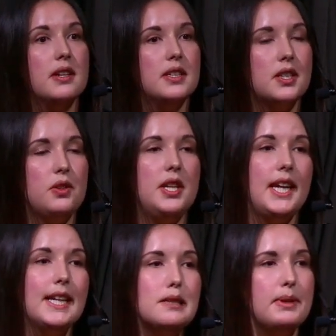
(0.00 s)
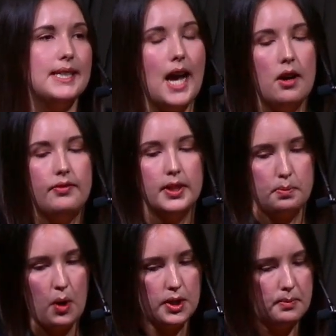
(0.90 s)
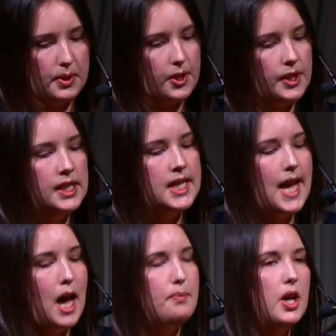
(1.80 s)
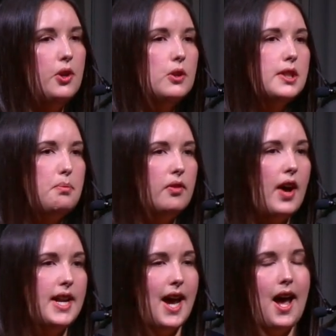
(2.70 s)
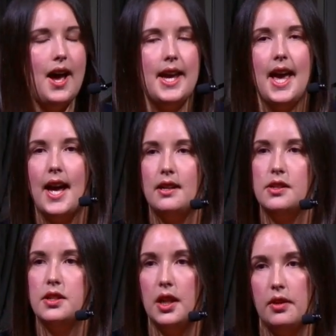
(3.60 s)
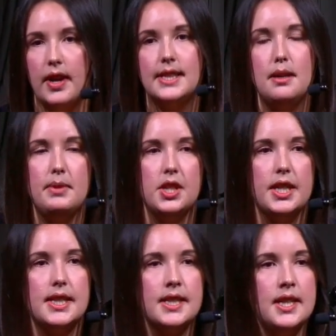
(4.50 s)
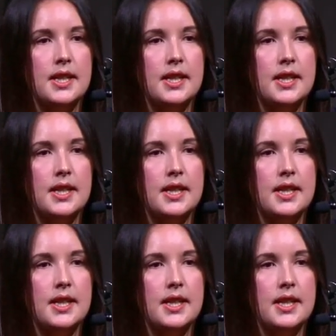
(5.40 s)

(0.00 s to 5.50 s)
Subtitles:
So you need to be as helpful as possible and also provide high and low-res images.